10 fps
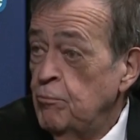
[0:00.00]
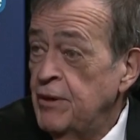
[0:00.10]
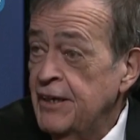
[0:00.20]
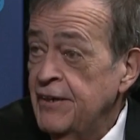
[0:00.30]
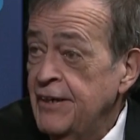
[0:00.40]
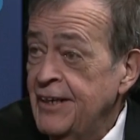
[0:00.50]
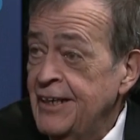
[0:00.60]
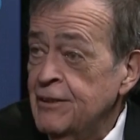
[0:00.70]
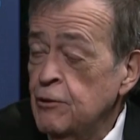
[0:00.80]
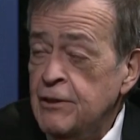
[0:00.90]
But
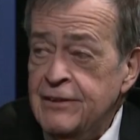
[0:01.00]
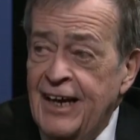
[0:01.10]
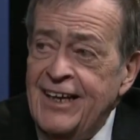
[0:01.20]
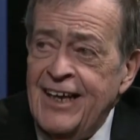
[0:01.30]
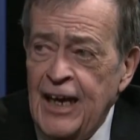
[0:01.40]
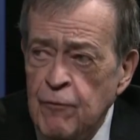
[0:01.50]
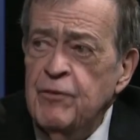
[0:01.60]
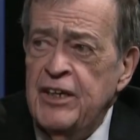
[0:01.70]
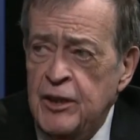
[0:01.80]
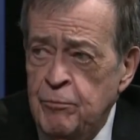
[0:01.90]
it looked like
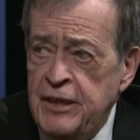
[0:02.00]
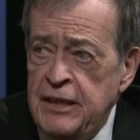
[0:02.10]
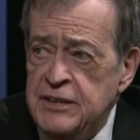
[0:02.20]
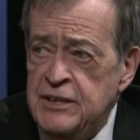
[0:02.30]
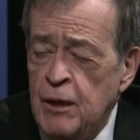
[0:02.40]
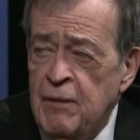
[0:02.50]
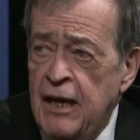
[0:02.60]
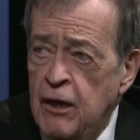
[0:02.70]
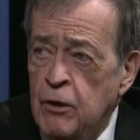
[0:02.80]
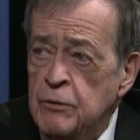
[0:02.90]
every committee
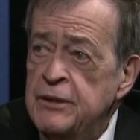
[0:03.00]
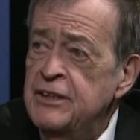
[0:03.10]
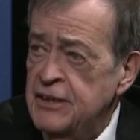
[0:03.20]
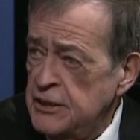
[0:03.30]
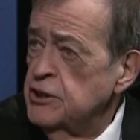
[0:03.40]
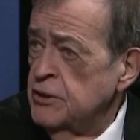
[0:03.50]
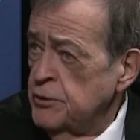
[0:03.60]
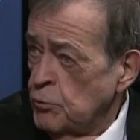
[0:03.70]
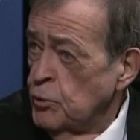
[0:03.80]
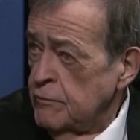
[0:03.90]
somehow touched
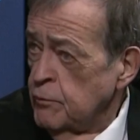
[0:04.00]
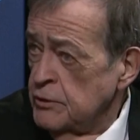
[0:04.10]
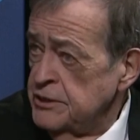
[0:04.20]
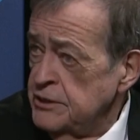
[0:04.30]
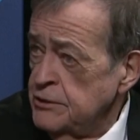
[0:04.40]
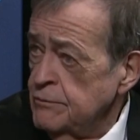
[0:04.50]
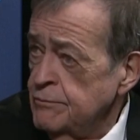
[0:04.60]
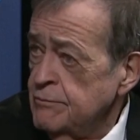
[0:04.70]
the workforce issue.